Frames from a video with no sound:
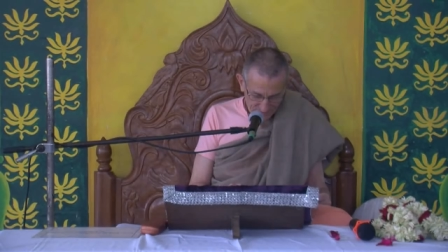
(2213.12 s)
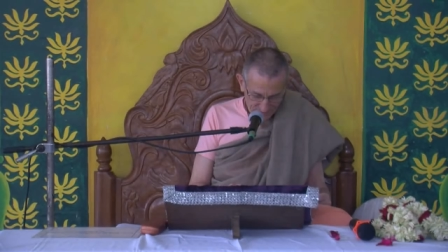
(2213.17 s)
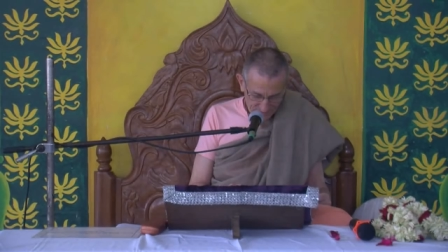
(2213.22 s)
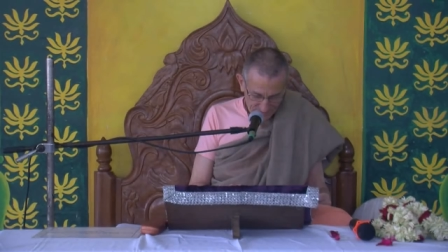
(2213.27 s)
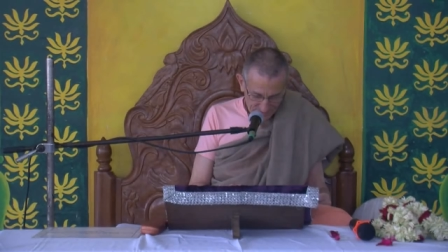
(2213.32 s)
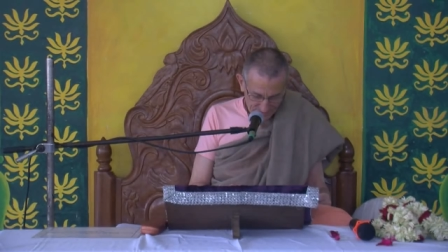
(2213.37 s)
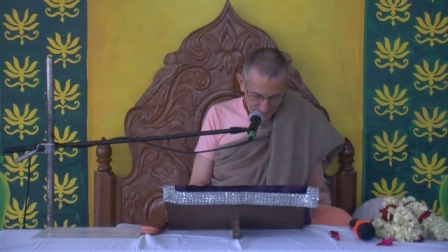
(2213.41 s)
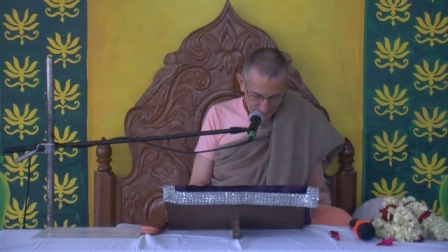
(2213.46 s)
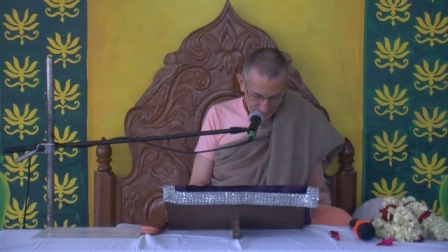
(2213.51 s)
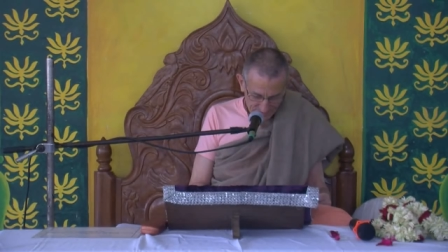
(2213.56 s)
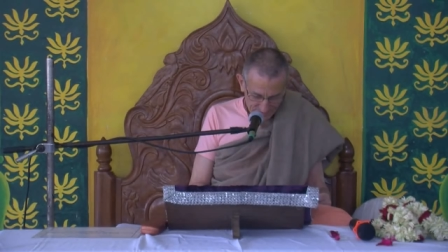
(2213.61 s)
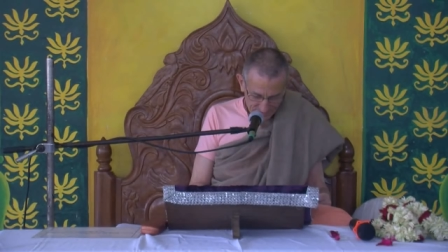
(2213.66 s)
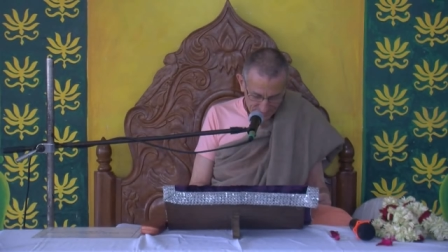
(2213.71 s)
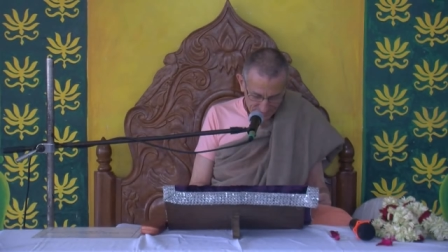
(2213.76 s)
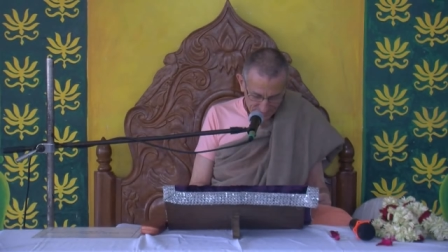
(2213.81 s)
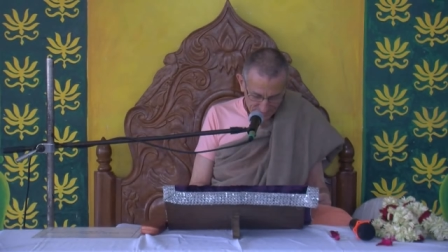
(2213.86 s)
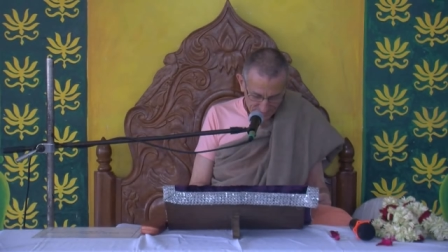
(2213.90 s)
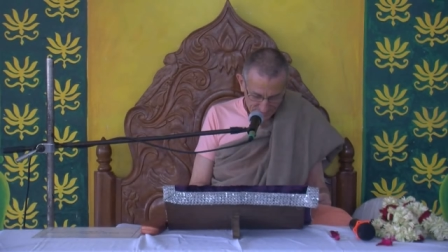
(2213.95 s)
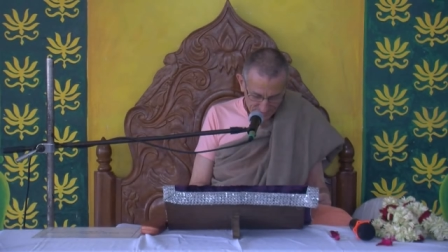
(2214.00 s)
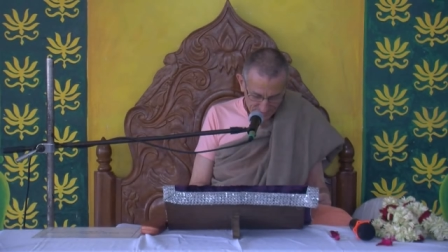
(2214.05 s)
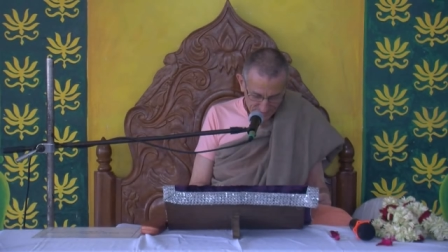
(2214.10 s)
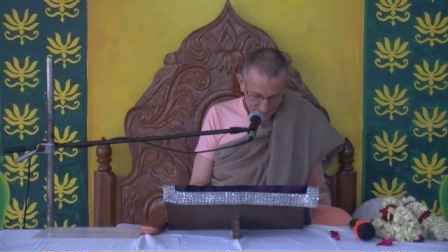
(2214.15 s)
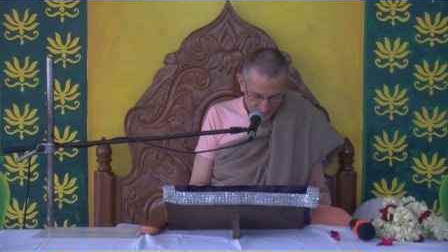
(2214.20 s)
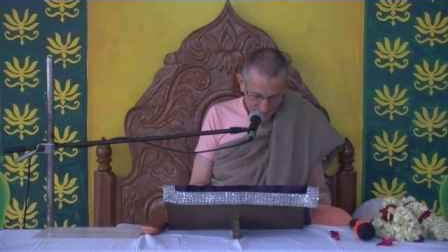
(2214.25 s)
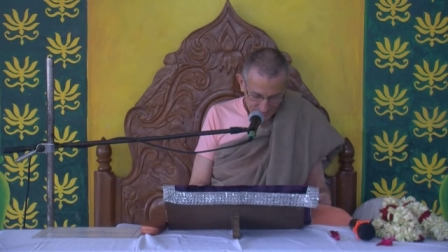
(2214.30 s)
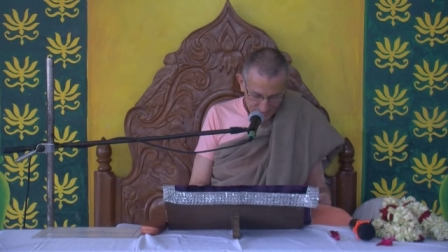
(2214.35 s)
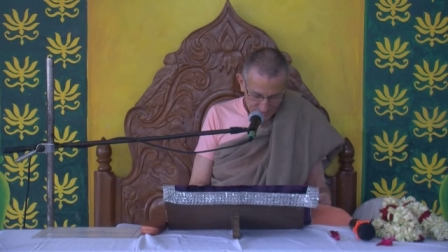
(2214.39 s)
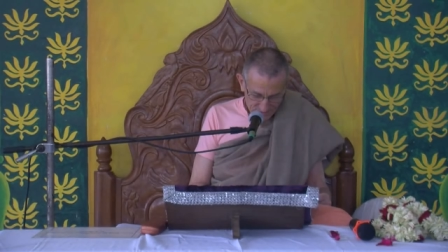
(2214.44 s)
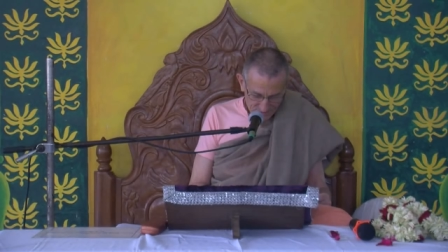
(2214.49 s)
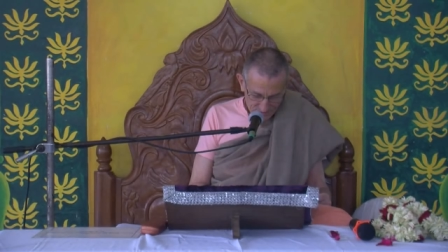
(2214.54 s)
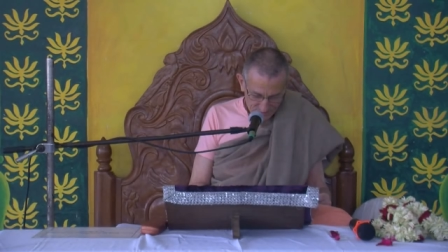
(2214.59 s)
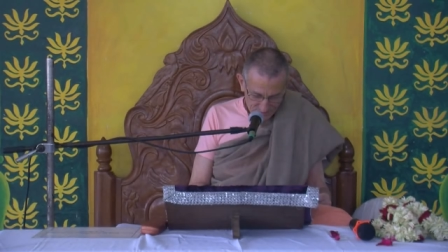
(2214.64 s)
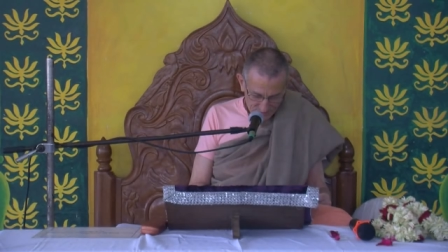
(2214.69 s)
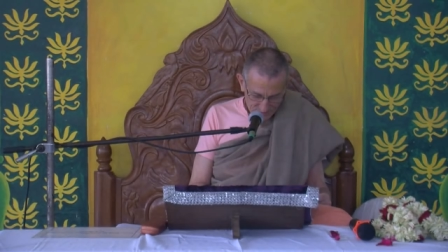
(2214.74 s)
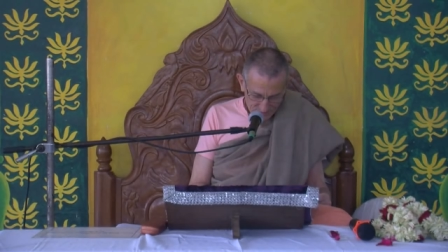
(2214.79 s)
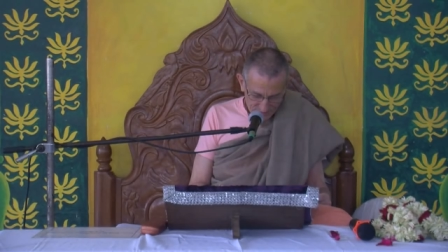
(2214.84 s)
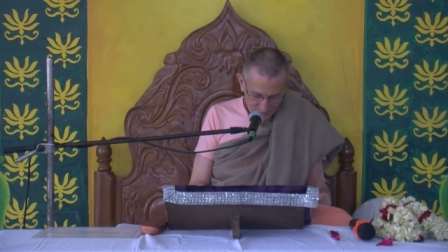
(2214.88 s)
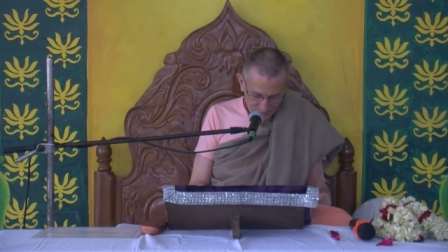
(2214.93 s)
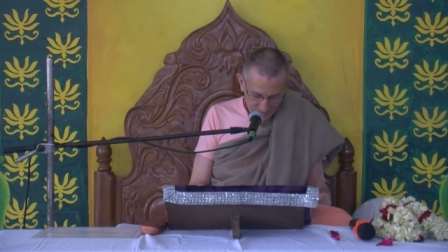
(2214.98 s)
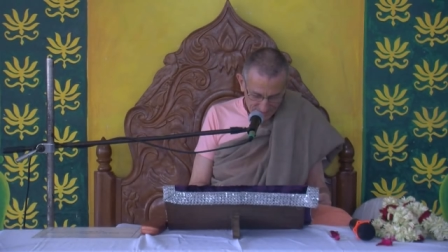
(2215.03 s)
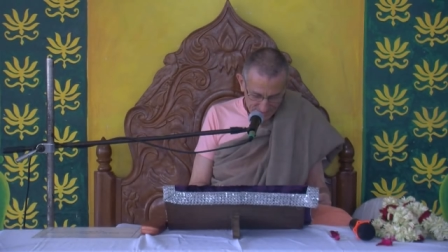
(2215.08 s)
women. To
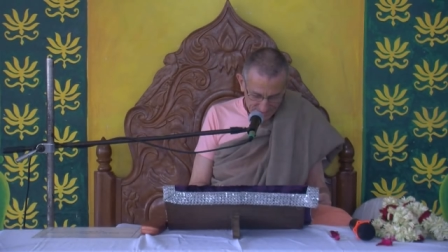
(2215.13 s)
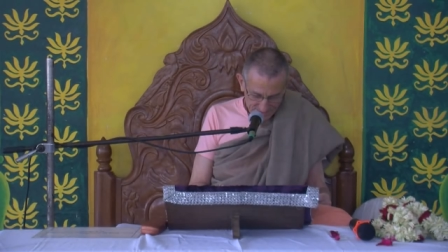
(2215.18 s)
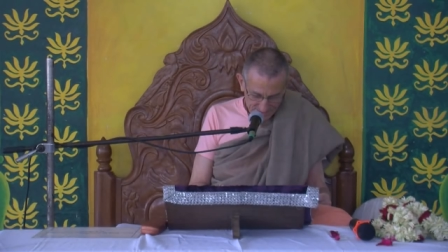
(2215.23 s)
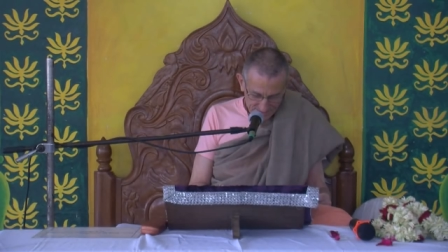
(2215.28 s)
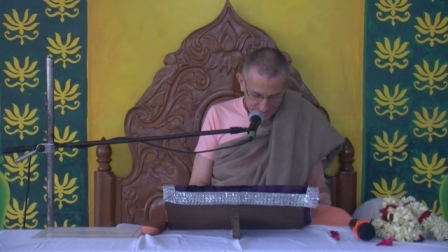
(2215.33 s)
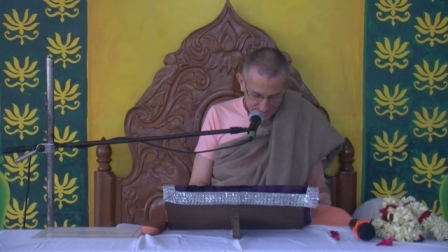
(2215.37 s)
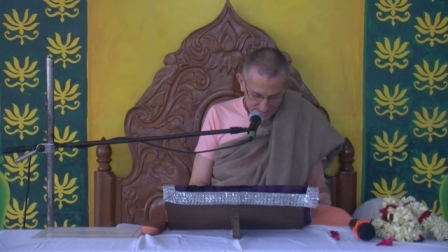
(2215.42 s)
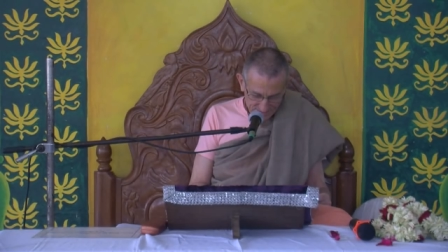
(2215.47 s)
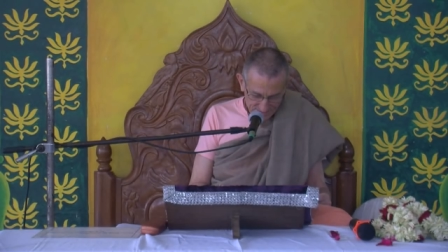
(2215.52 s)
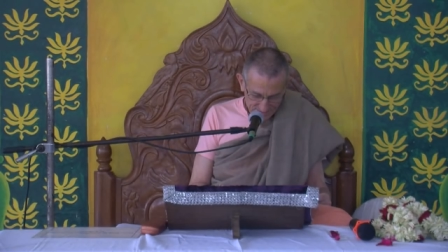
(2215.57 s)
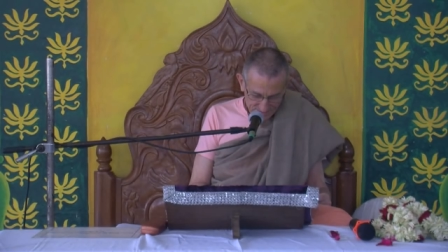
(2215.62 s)
prove this